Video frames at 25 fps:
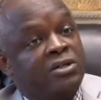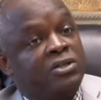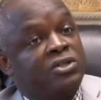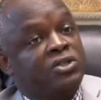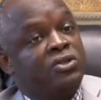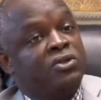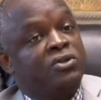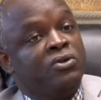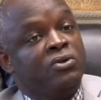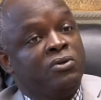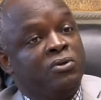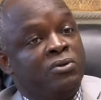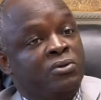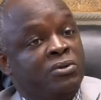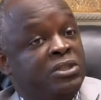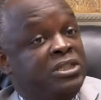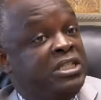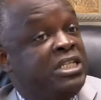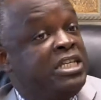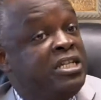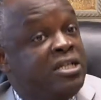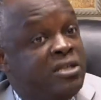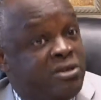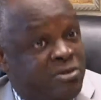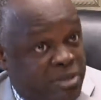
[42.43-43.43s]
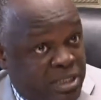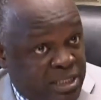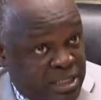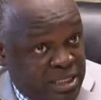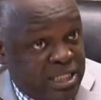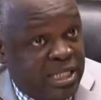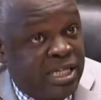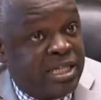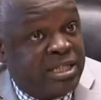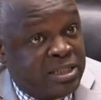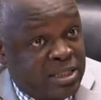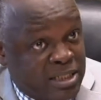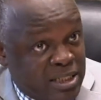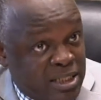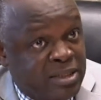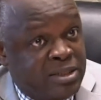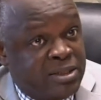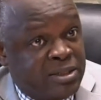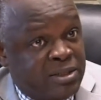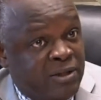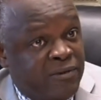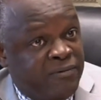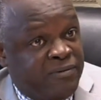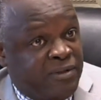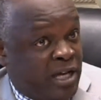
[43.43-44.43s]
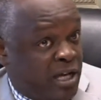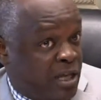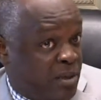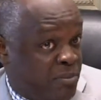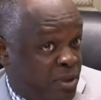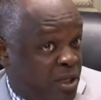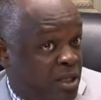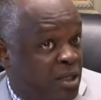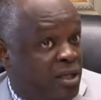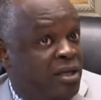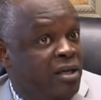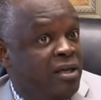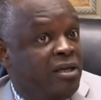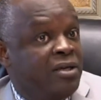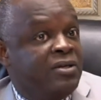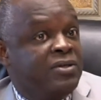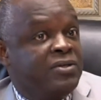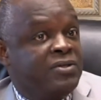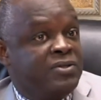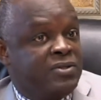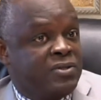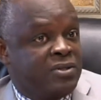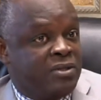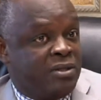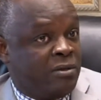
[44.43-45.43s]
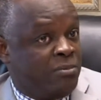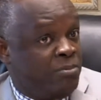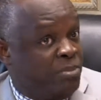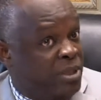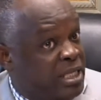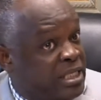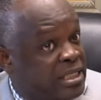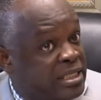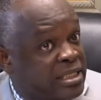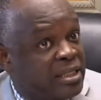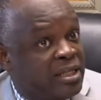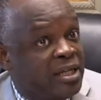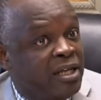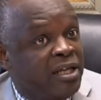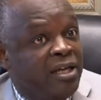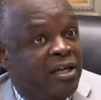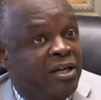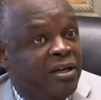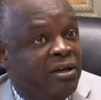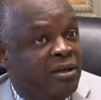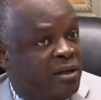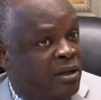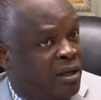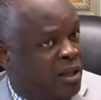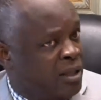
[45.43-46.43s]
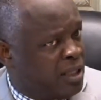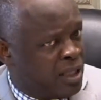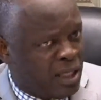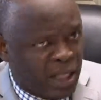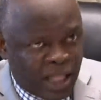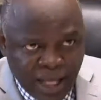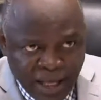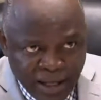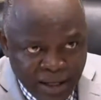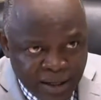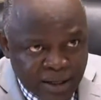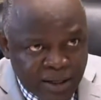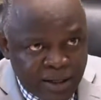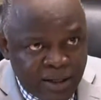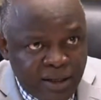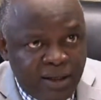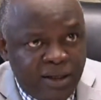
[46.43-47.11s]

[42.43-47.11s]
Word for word: to decrease the incidence of diabetes, obesity, and the like.